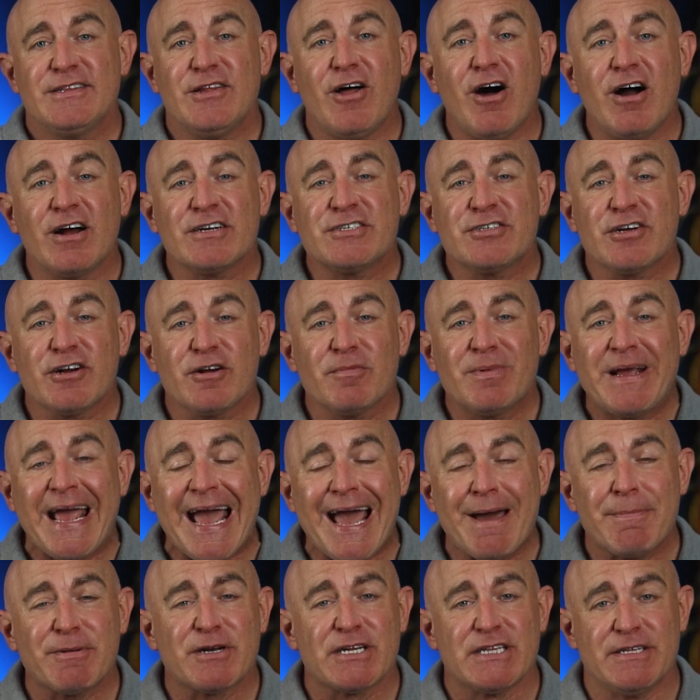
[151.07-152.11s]
Long term
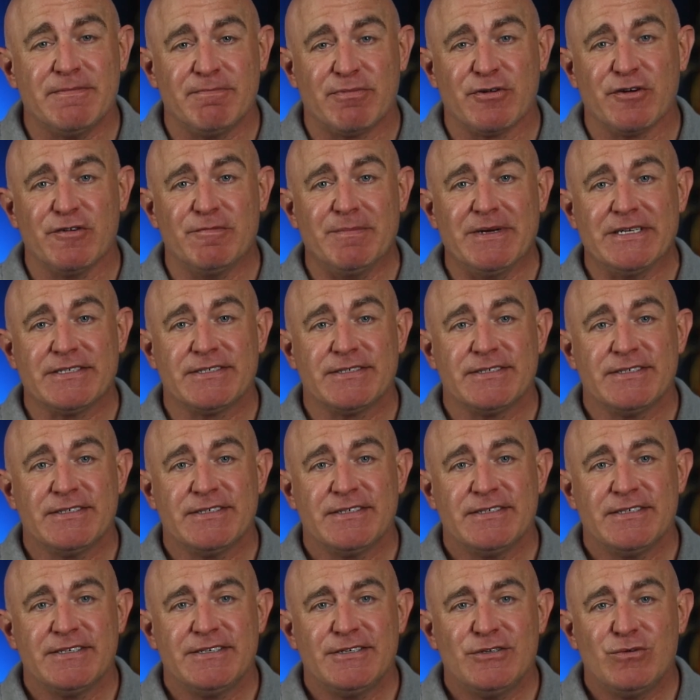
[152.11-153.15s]
capital improvements.
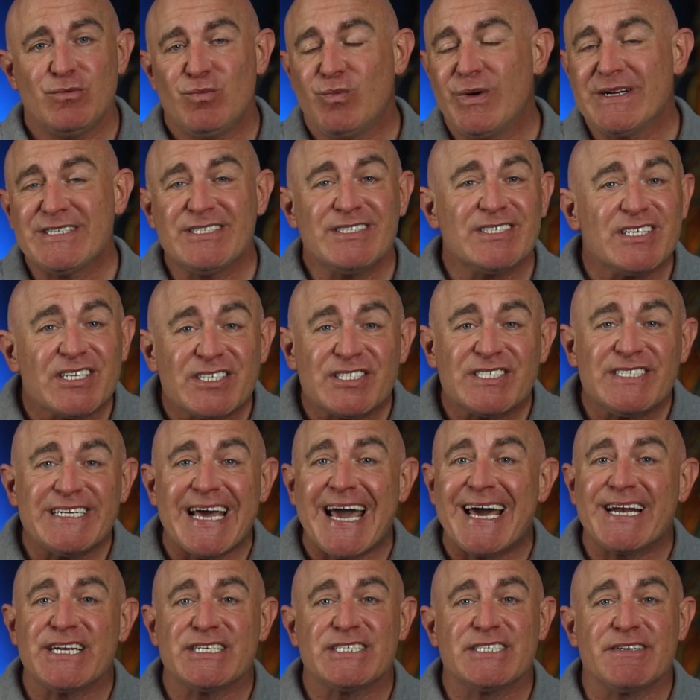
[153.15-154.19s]
What's the
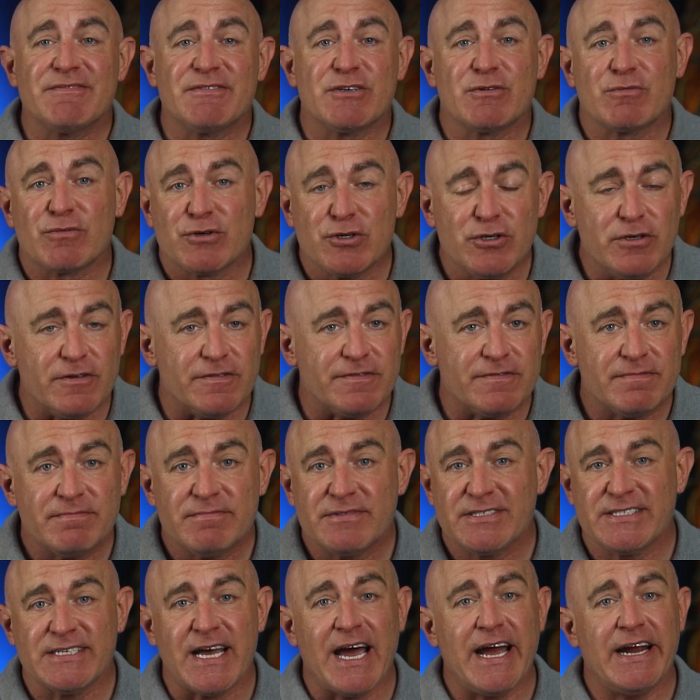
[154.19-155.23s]
status of the roof,
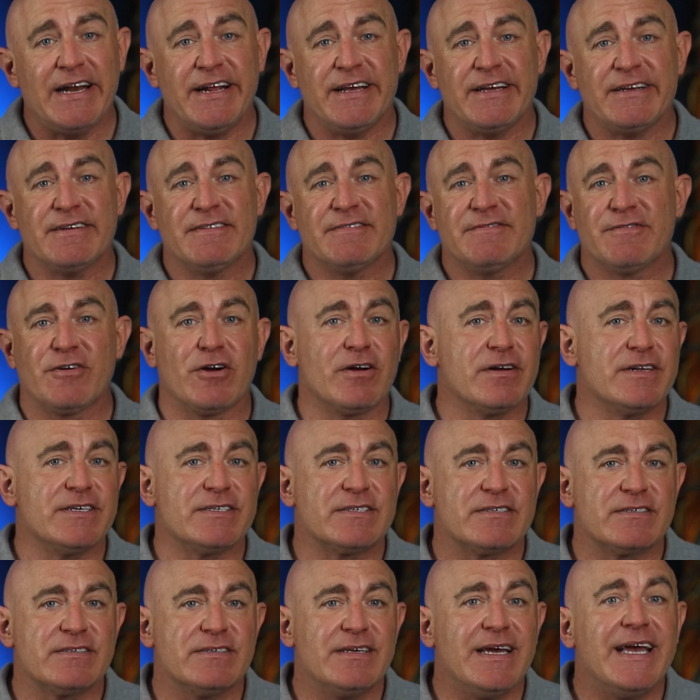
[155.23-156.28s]
siding,
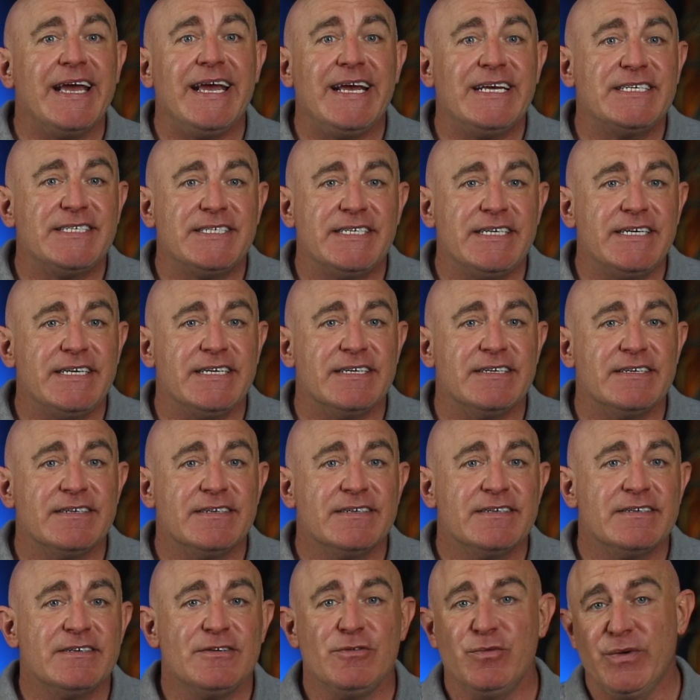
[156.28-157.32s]
furnace, AC,
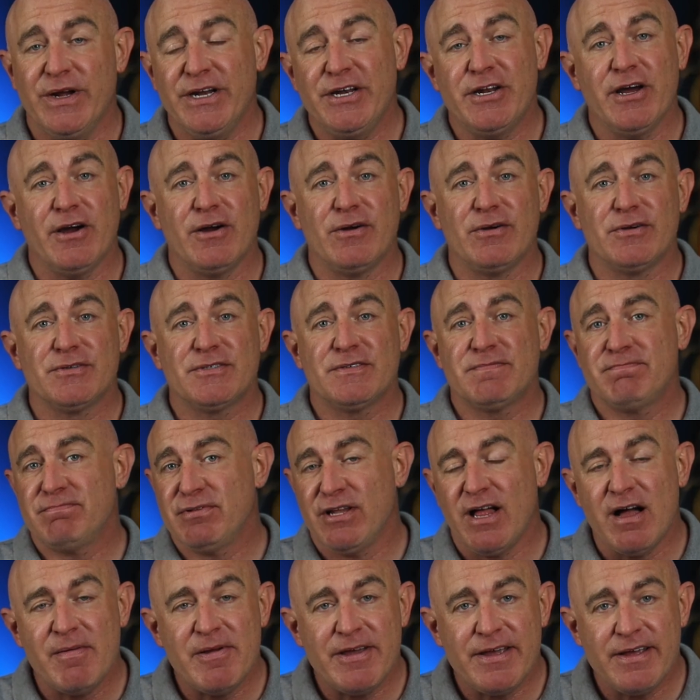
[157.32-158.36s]
windows,
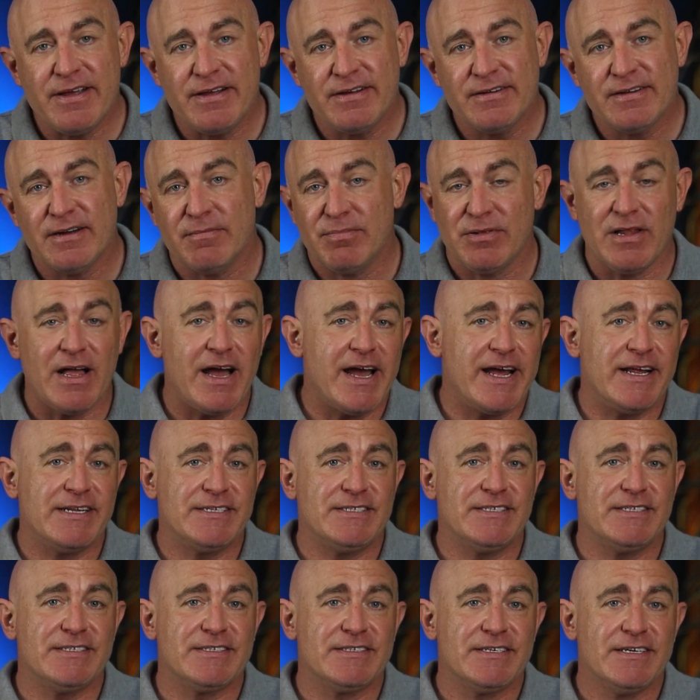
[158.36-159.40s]
plumbing,
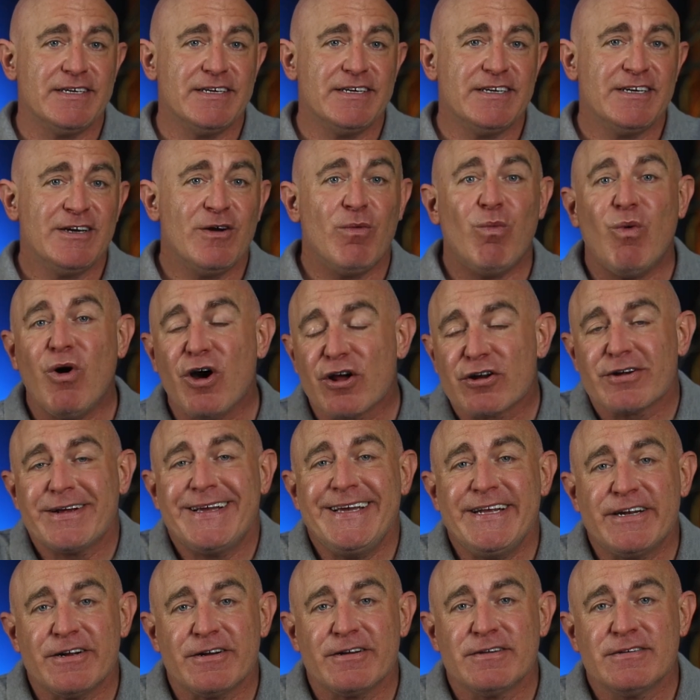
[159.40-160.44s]
appliances, water
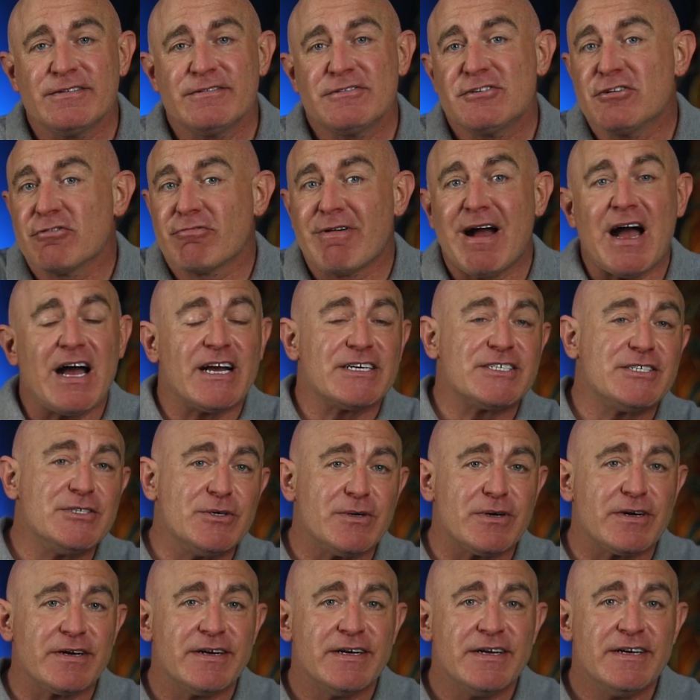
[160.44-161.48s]
heater, garage
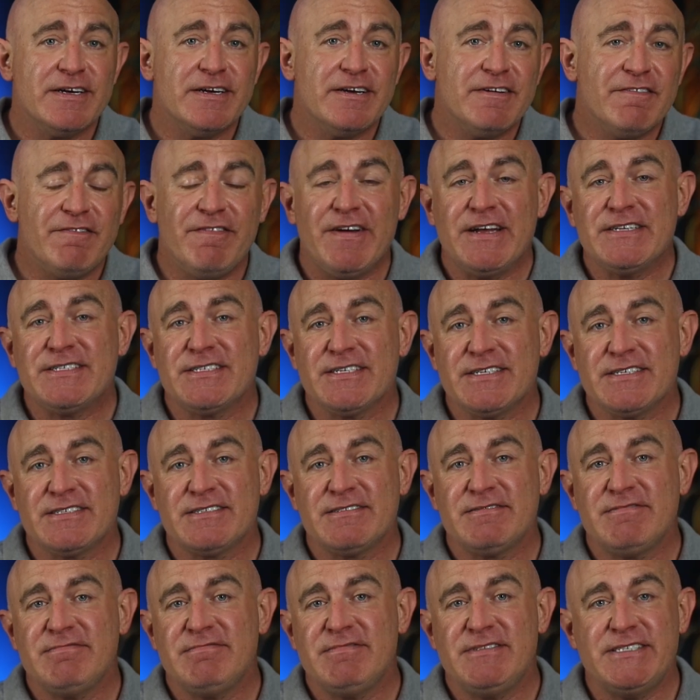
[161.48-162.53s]
door,
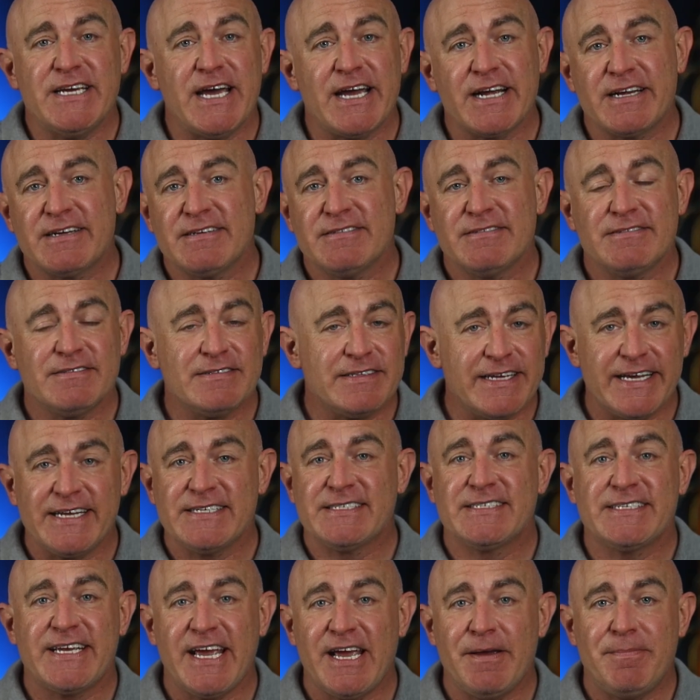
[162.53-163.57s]
fences, deck,
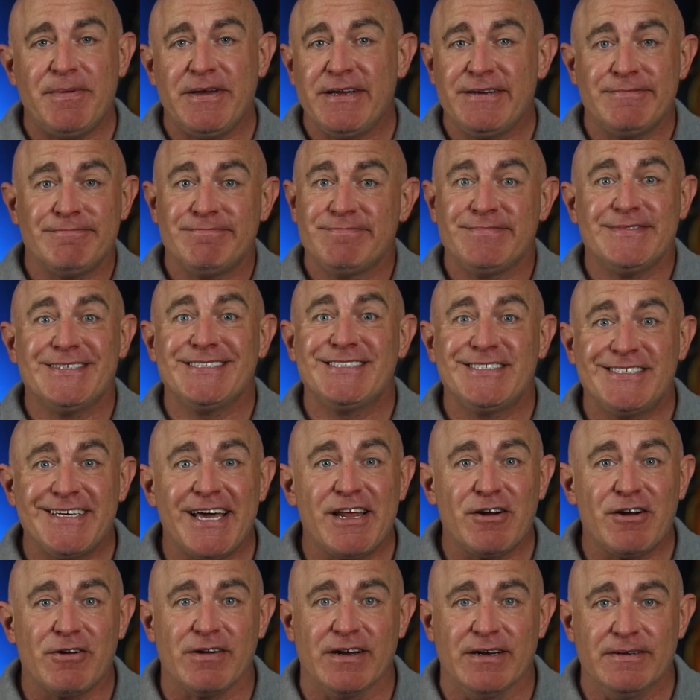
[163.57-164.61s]
landscaping,
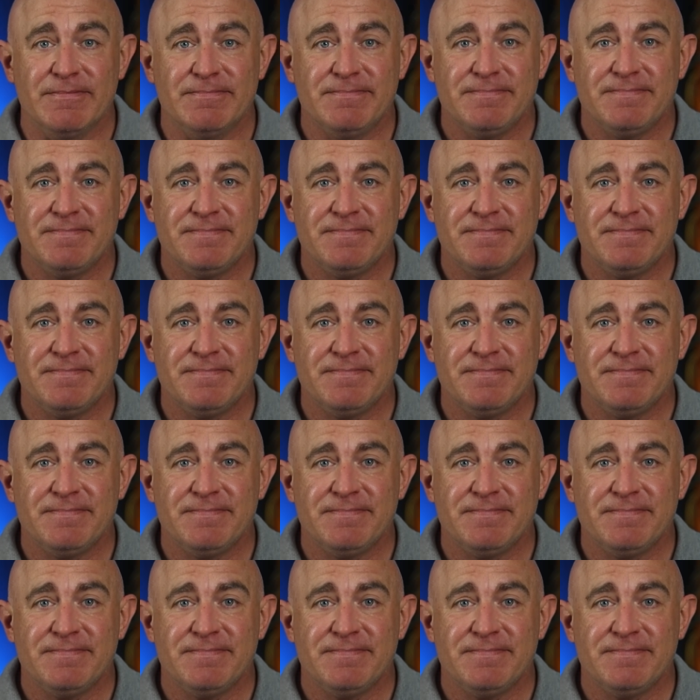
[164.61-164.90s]
etc.?